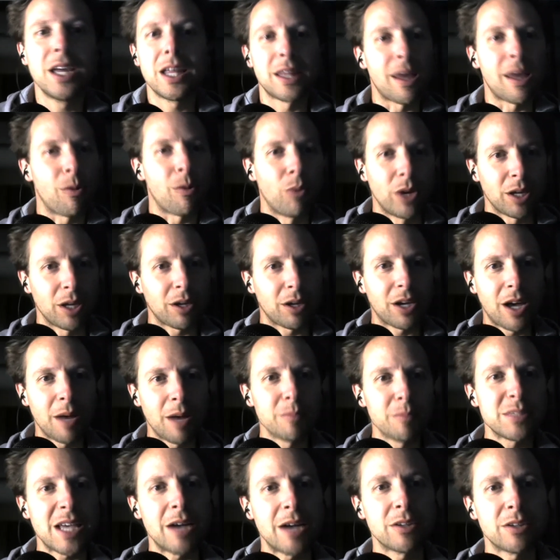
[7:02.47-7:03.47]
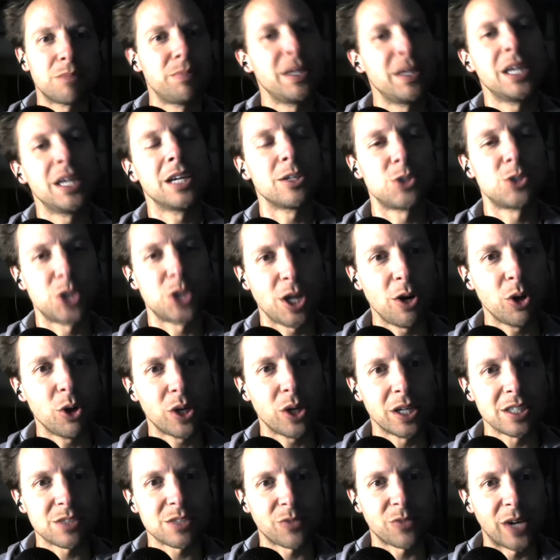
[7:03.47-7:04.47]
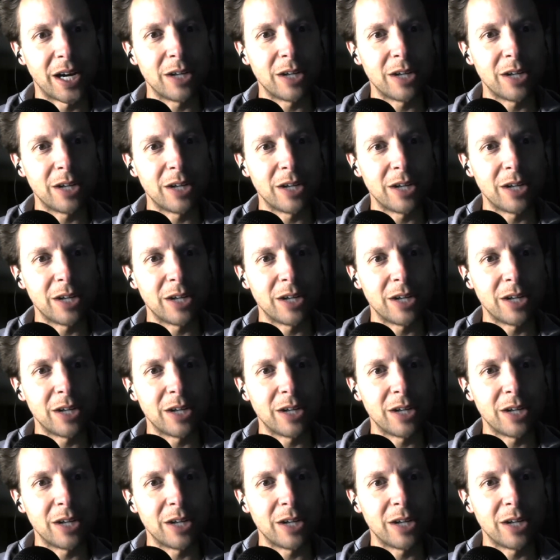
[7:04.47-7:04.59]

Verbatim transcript: that when it comes out being a joke and it's for